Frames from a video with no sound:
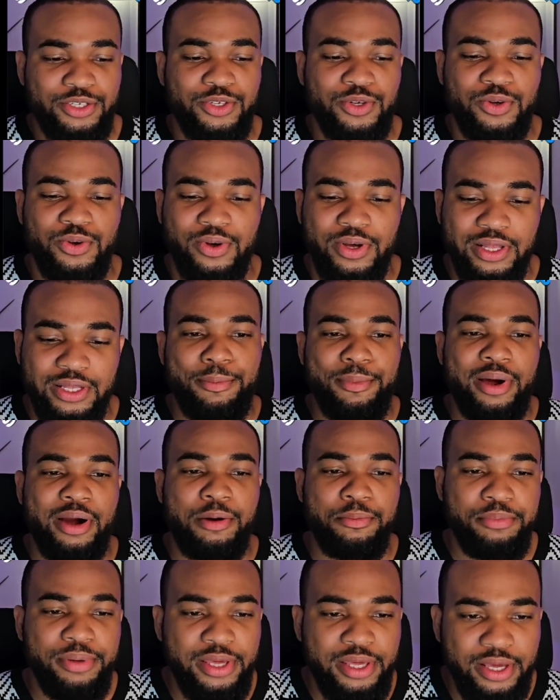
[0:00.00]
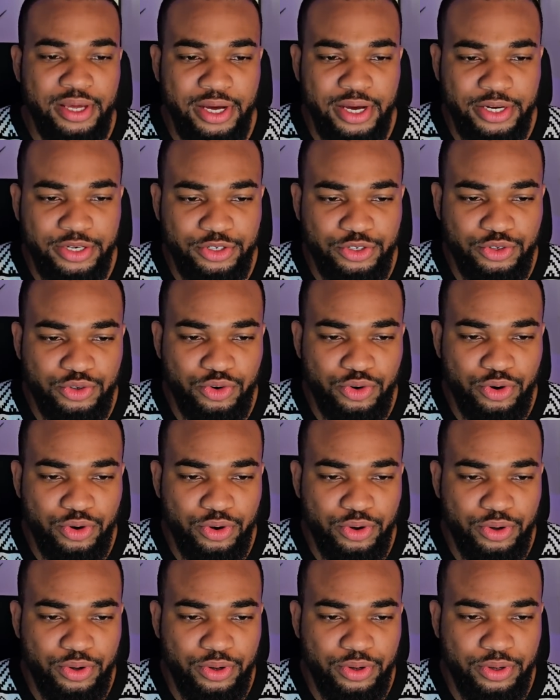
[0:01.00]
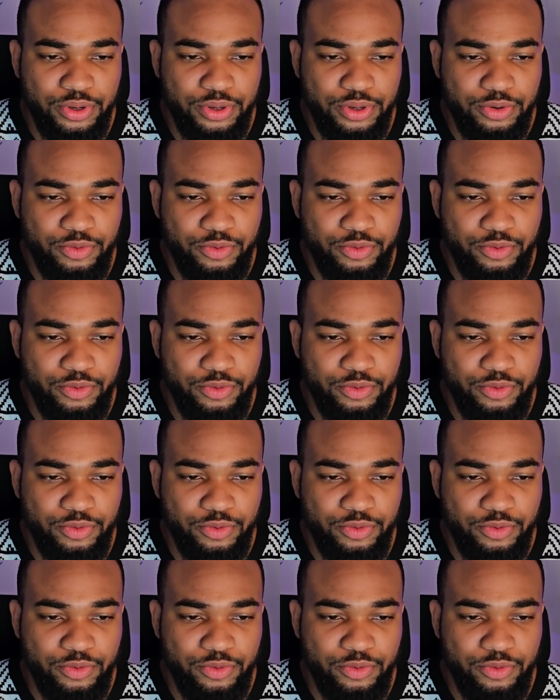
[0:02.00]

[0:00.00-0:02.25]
So type RP and draw